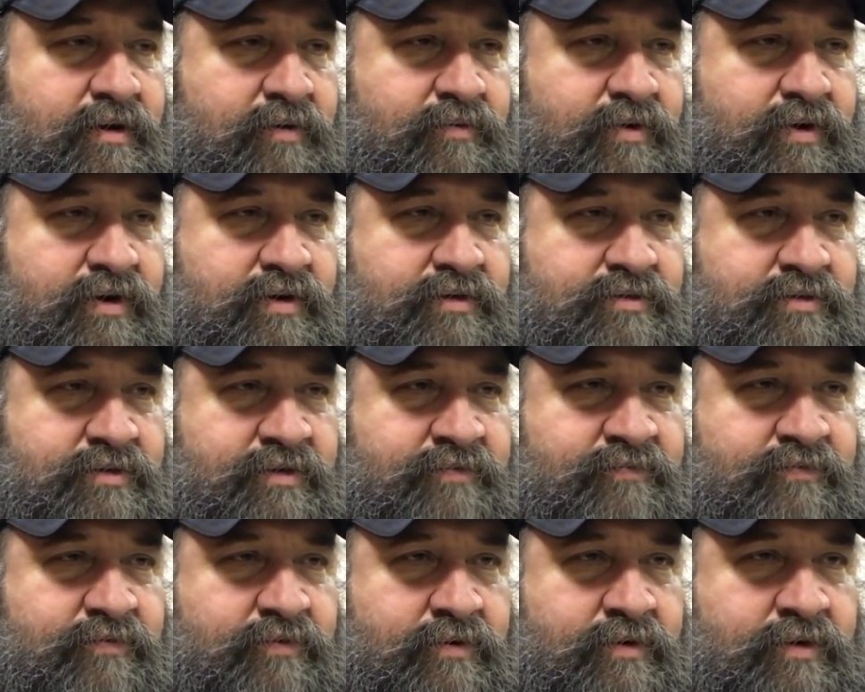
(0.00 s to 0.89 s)
what I was
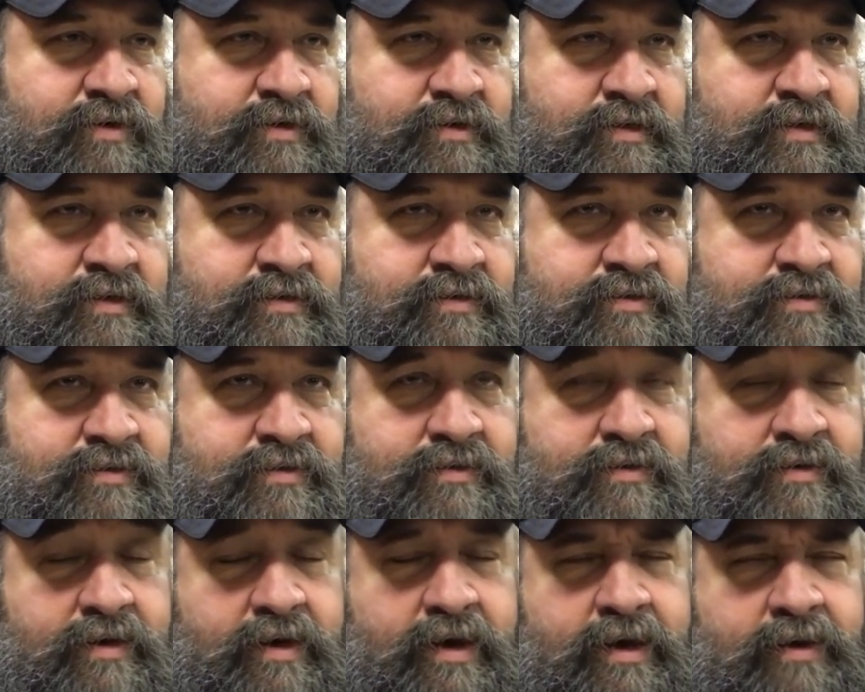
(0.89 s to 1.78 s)
looking for. And yeah, it's
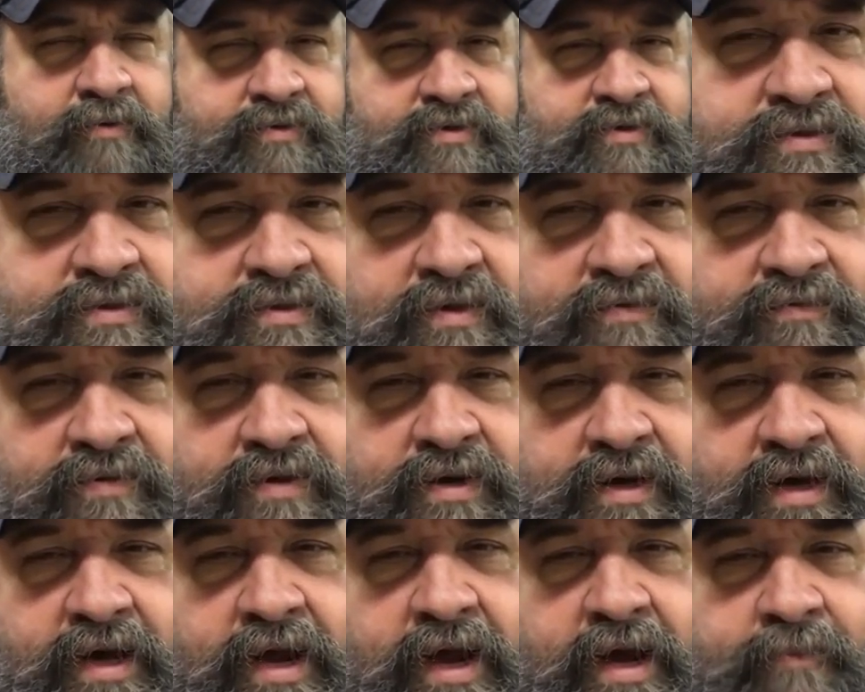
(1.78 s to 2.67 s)
like, yeah, stuff
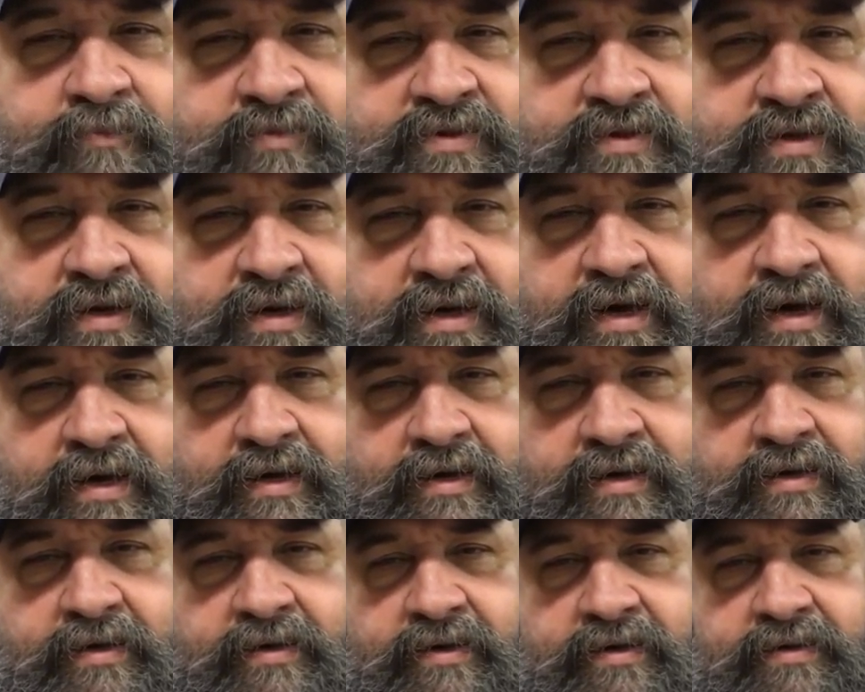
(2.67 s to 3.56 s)
like that happens like
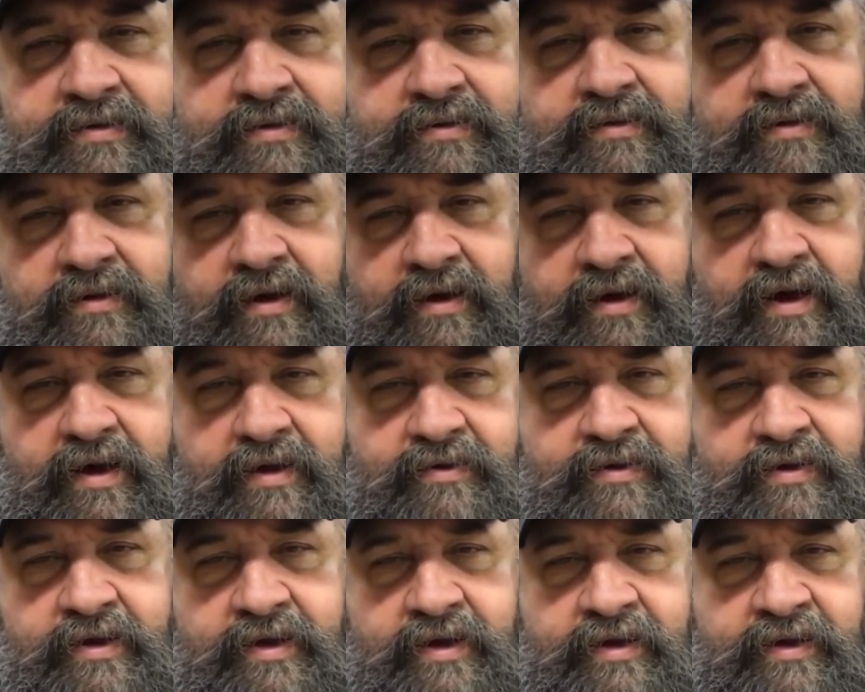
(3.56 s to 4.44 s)
that, you know, it's,
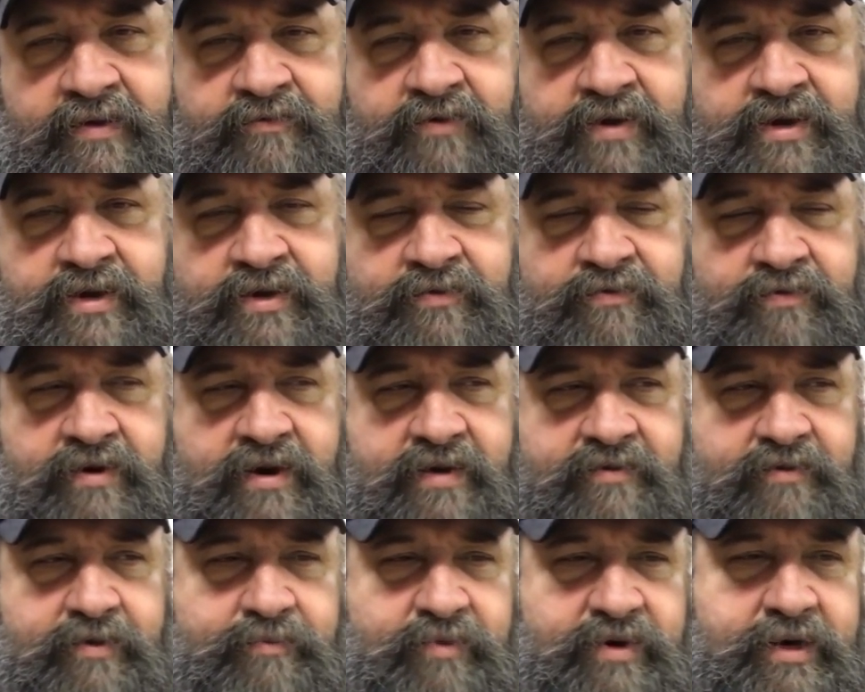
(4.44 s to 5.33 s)
that's an inconvenience for
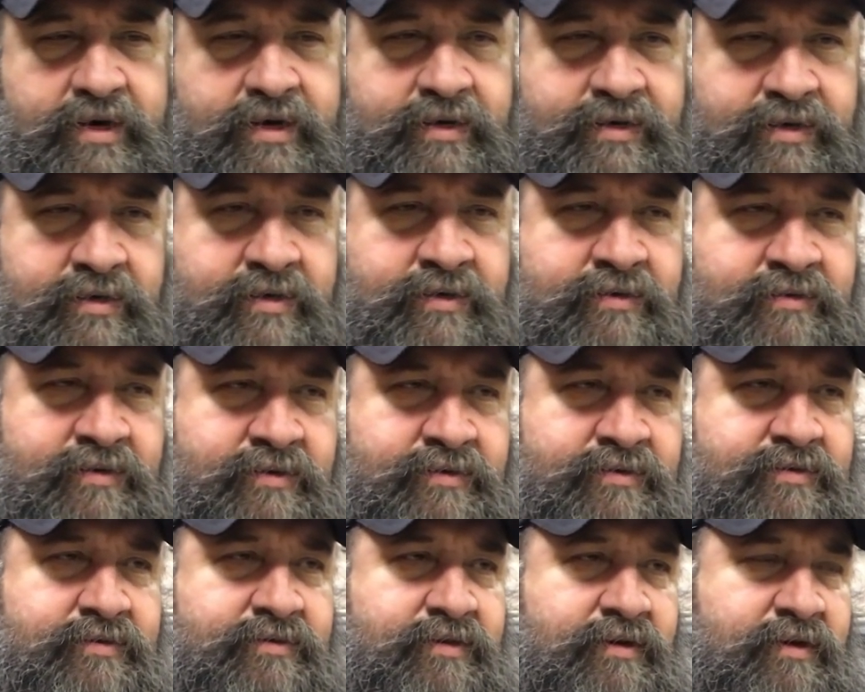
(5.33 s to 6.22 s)
everybody. You know,
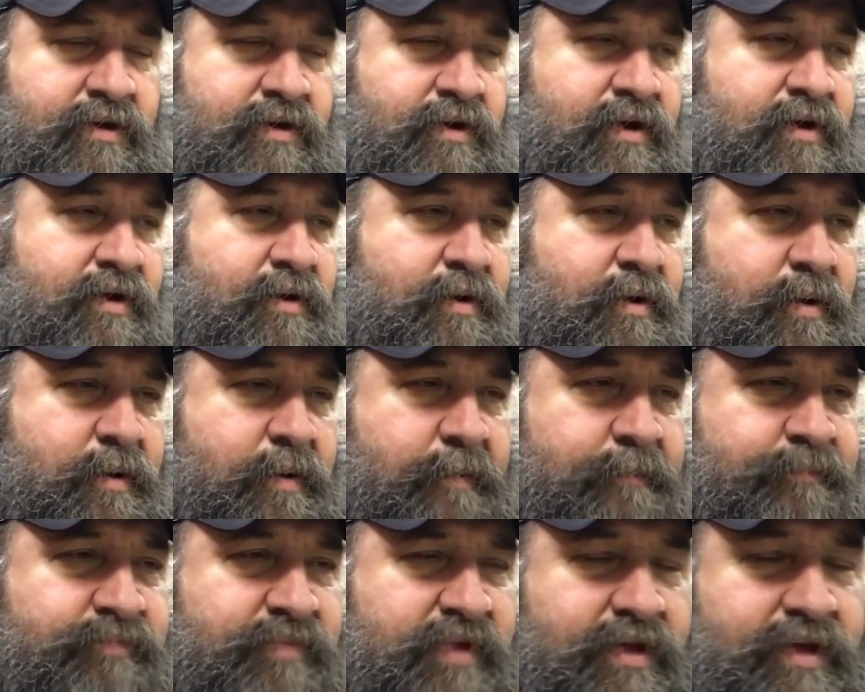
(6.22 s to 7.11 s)
it's,
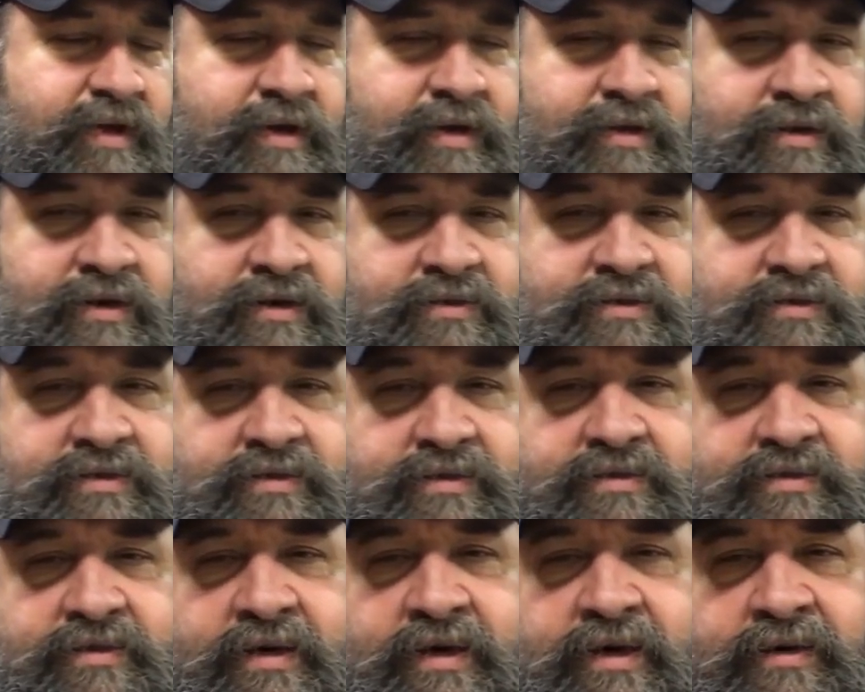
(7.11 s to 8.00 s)
they lost
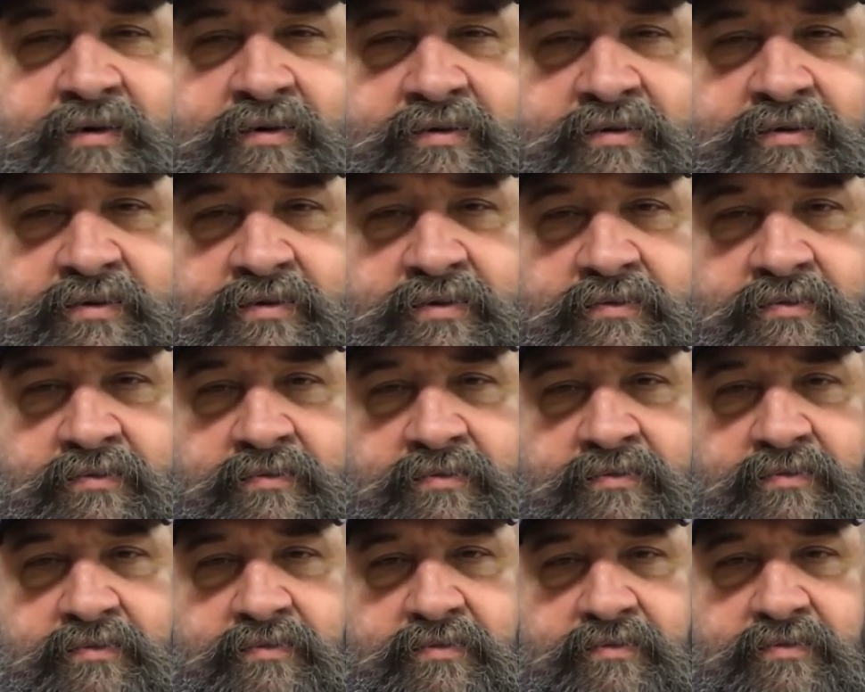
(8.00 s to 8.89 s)
a sale and
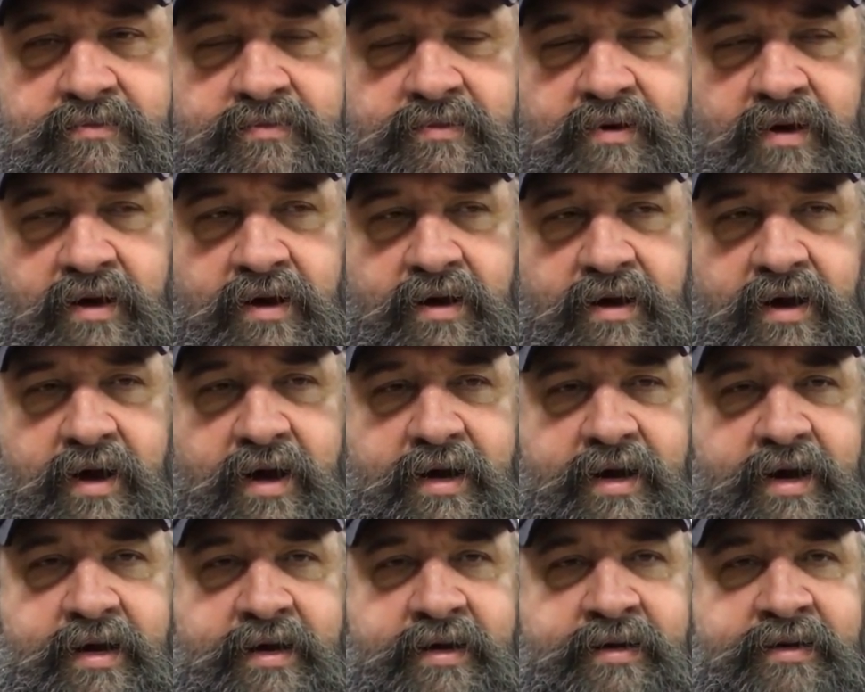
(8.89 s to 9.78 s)
I
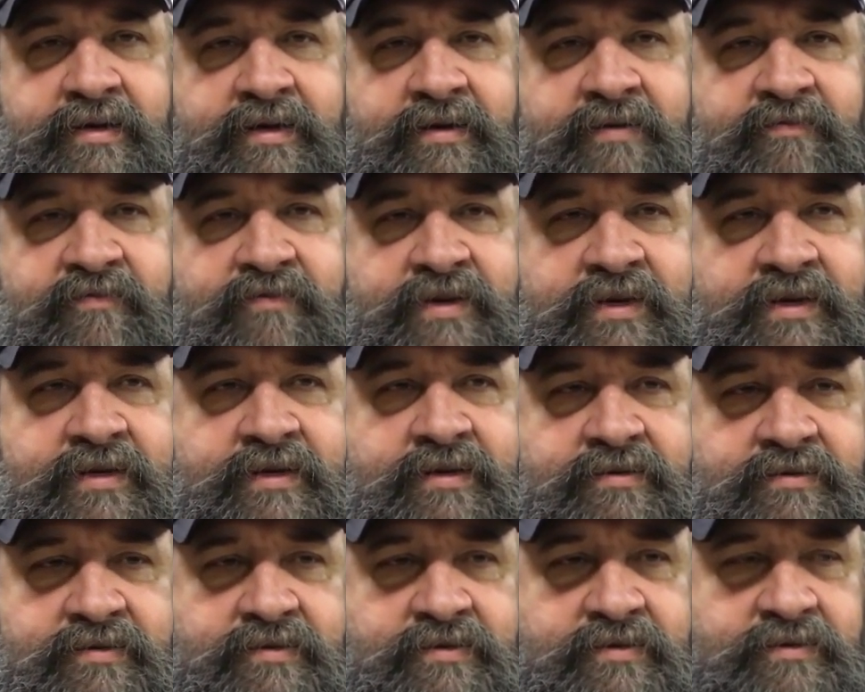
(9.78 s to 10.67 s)
got
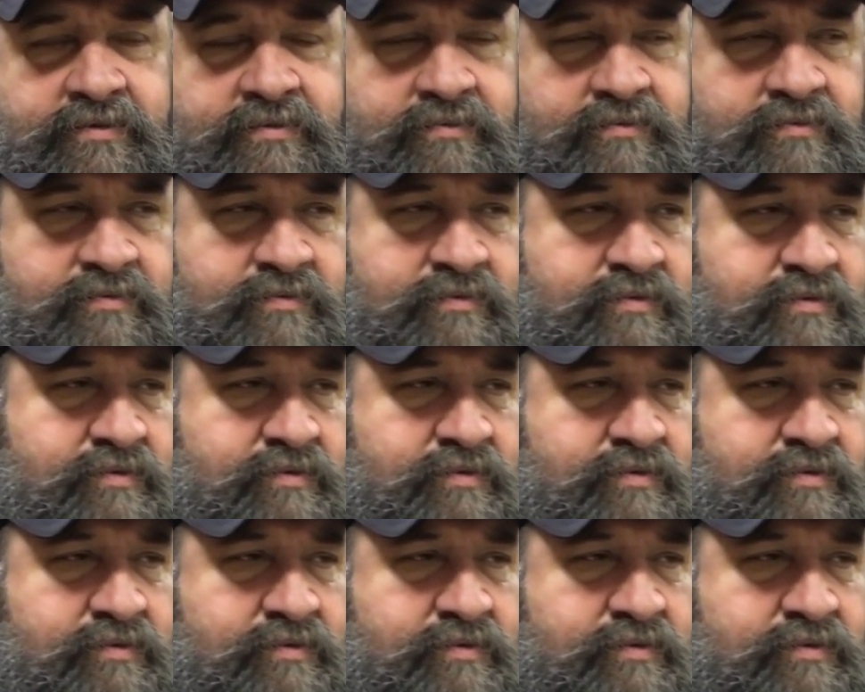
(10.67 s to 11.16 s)
inconvenienced and